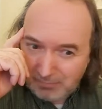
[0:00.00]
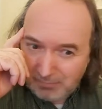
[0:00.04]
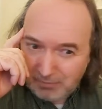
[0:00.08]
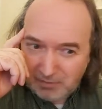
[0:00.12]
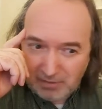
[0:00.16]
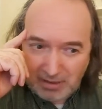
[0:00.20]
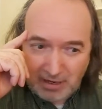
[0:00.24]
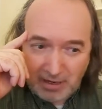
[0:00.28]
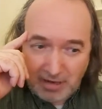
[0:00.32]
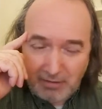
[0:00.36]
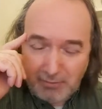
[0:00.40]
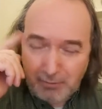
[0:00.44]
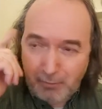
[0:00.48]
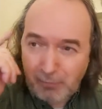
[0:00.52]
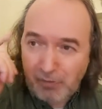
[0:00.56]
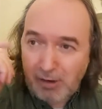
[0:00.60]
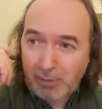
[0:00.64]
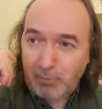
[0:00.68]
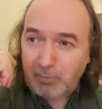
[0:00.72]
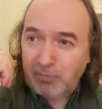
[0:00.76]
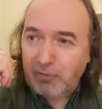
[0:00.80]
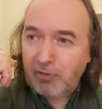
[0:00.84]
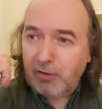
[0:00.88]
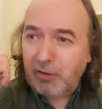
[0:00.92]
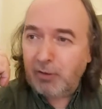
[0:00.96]
said
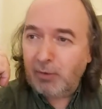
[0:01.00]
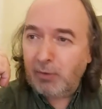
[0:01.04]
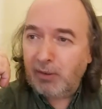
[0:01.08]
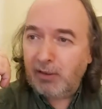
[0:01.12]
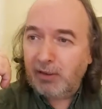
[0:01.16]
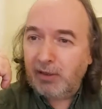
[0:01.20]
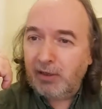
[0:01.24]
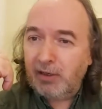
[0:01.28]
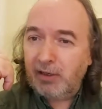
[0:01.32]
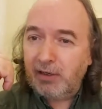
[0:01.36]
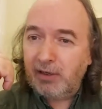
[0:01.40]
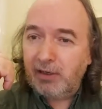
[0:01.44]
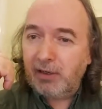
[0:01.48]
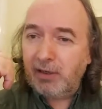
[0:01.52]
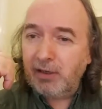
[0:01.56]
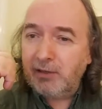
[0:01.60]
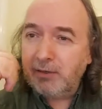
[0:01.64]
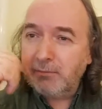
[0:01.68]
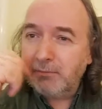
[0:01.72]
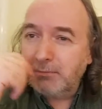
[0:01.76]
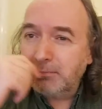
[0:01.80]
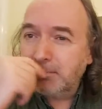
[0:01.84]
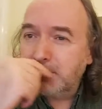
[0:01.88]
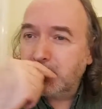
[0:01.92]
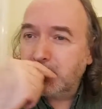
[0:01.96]
perhaps very quickly and gone.